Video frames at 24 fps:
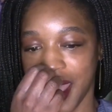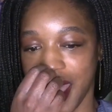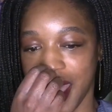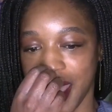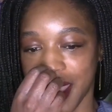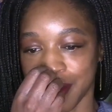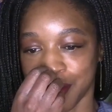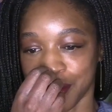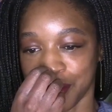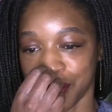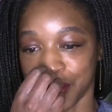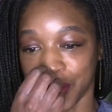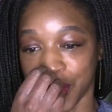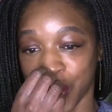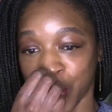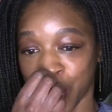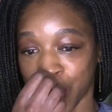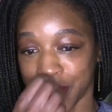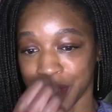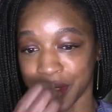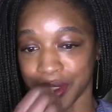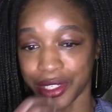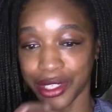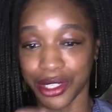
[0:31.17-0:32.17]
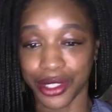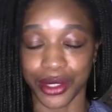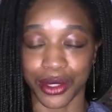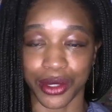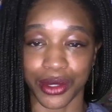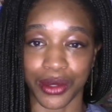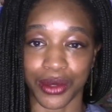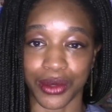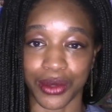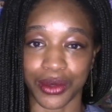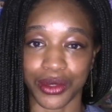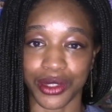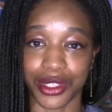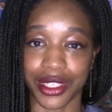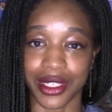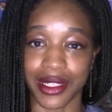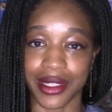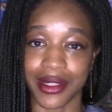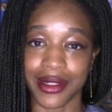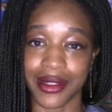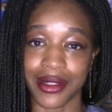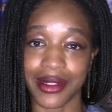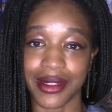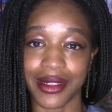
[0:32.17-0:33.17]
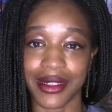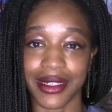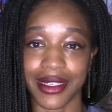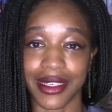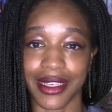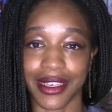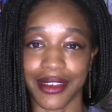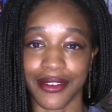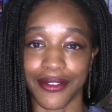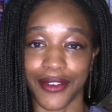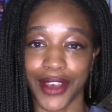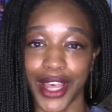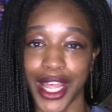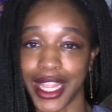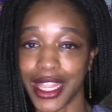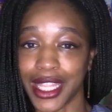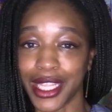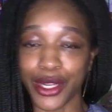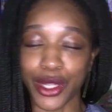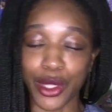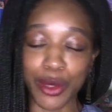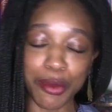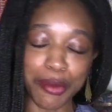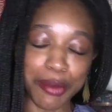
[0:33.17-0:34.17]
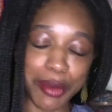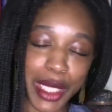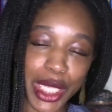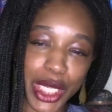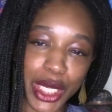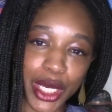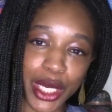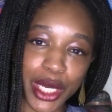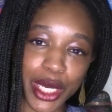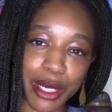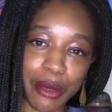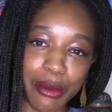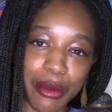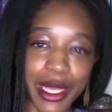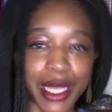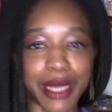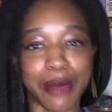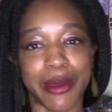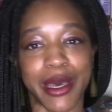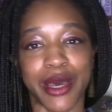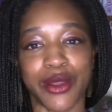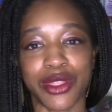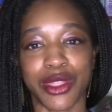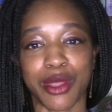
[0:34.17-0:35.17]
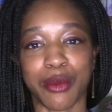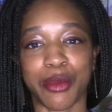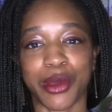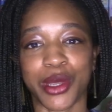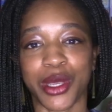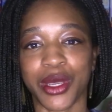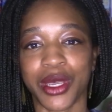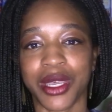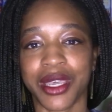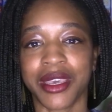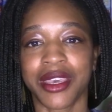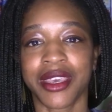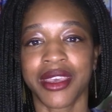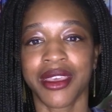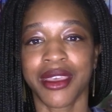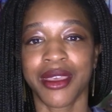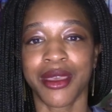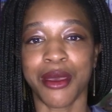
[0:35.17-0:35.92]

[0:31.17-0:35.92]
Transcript: I'm going to just give a little blurb about the book,